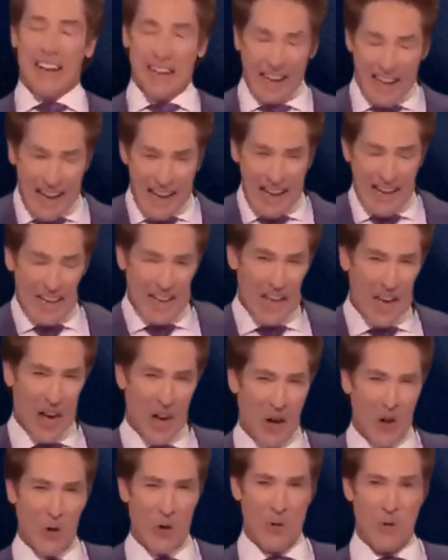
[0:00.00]
allowing your
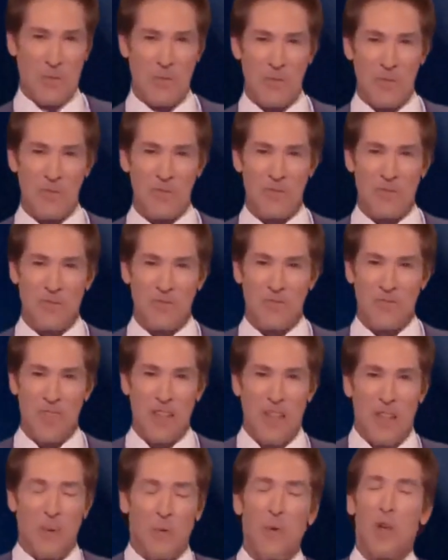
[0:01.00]
mind and soul to
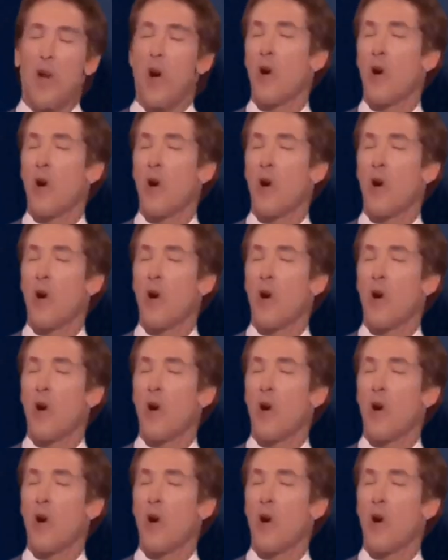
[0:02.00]
find